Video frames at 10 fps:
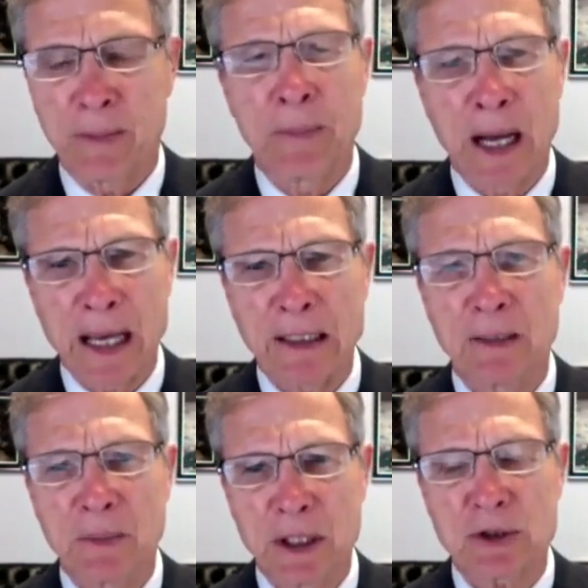Biden
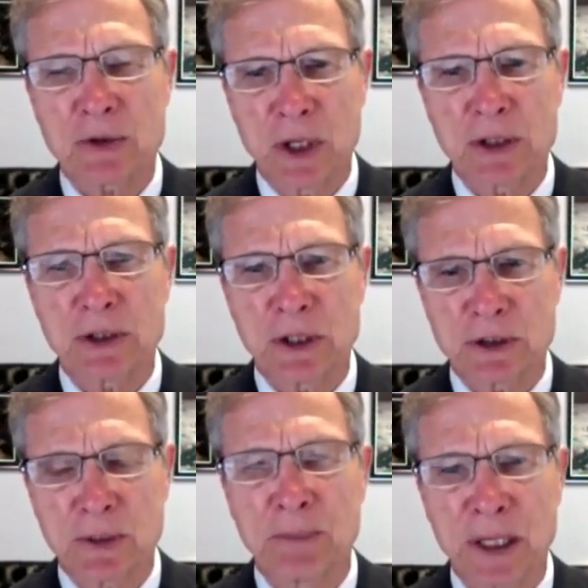administration is
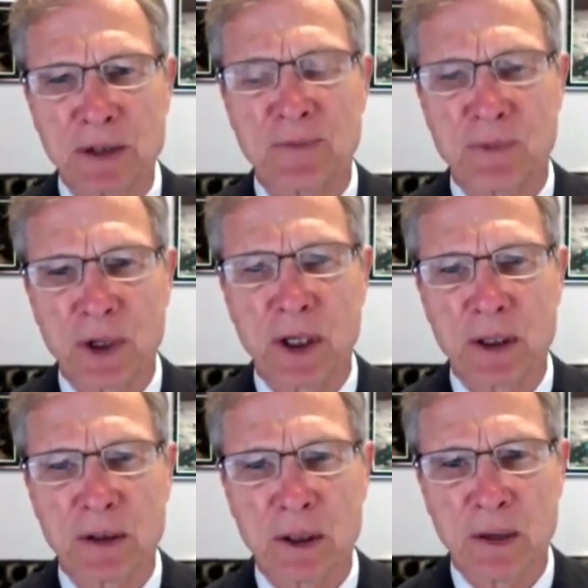the best friend
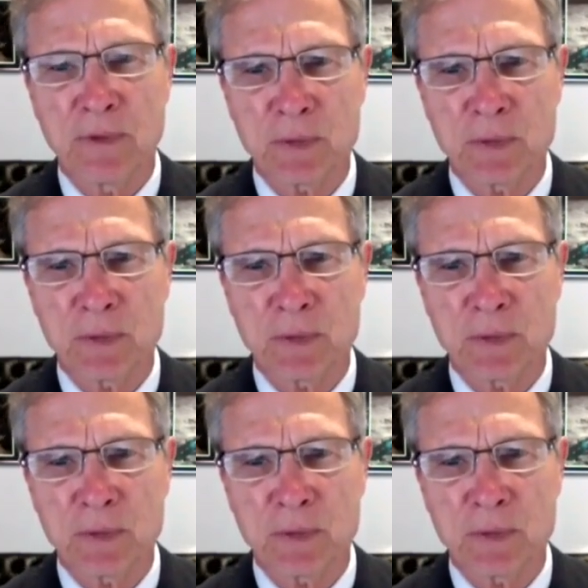of the